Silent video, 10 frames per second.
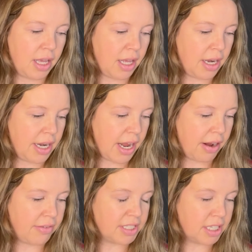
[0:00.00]
And now
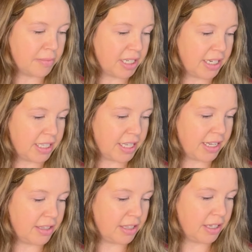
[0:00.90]
obviously I'm getting
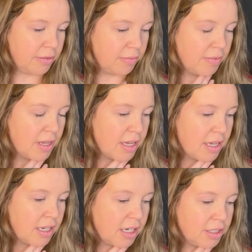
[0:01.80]
the
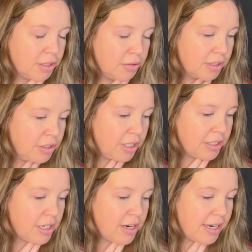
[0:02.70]
cartoon
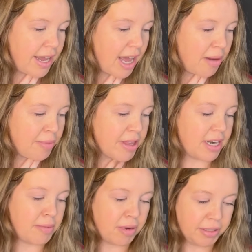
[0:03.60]
Cheshire Cat, but then
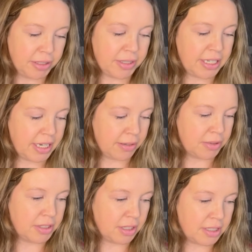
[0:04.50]
I'm also getting
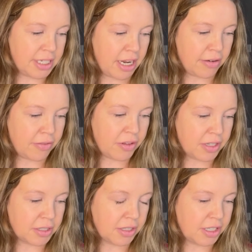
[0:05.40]
results now for
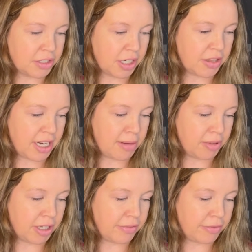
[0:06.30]
this cookie jar that I'm
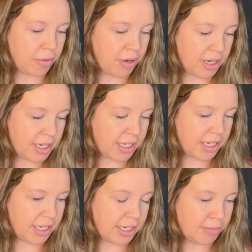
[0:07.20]
looking for. And
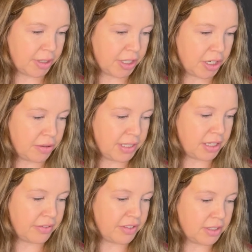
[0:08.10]
again, I'm going to go into
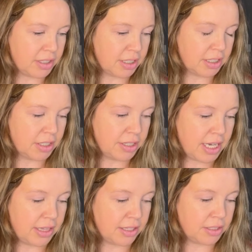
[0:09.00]
the filter, turn
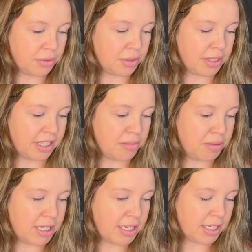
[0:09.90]
on the sold and
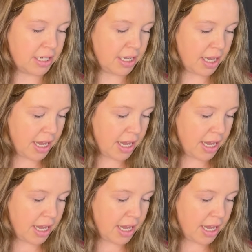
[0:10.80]
completed.